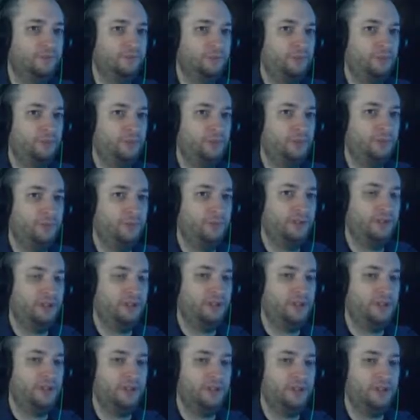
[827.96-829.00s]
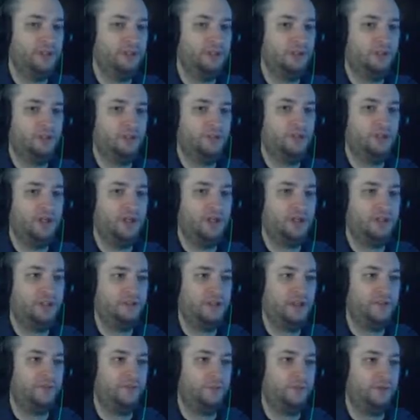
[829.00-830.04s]
Go up here, talk to
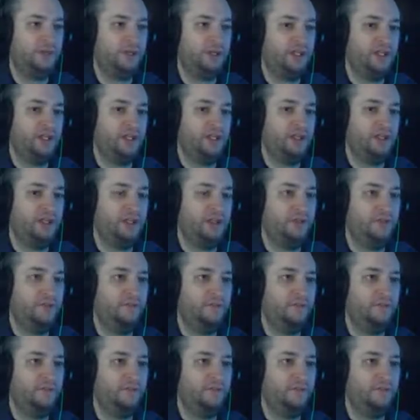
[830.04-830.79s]
everybody.